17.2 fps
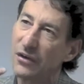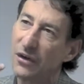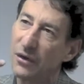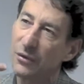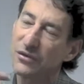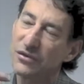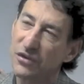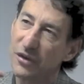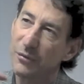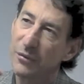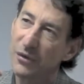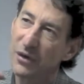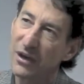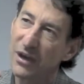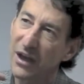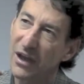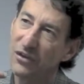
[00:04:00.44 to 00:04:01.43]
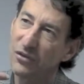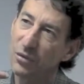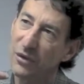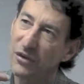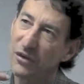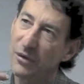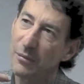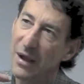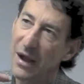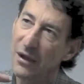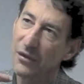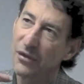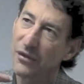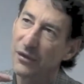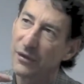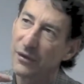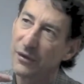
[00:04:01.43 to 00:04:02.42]
of your ear, which communicates with your
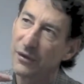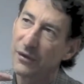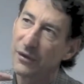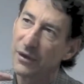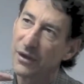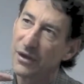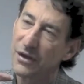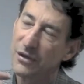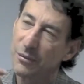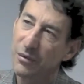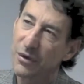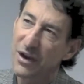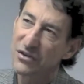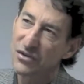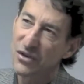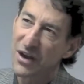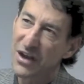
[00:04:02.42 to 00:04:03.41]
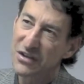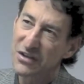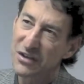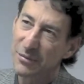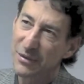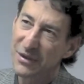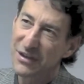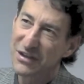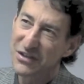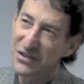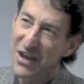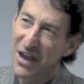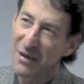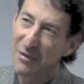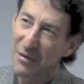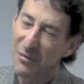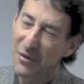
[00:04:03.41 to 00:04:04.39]
mouth. Pressure has to be the
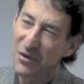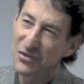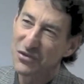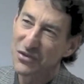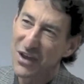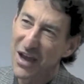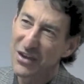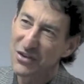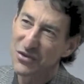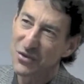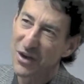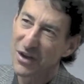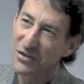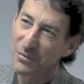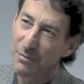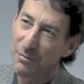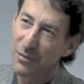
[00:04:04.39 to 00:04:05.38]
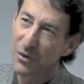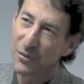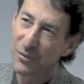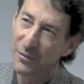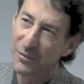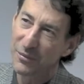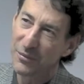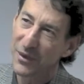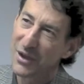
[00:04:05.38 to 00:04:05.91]
same on both sides or else, boom.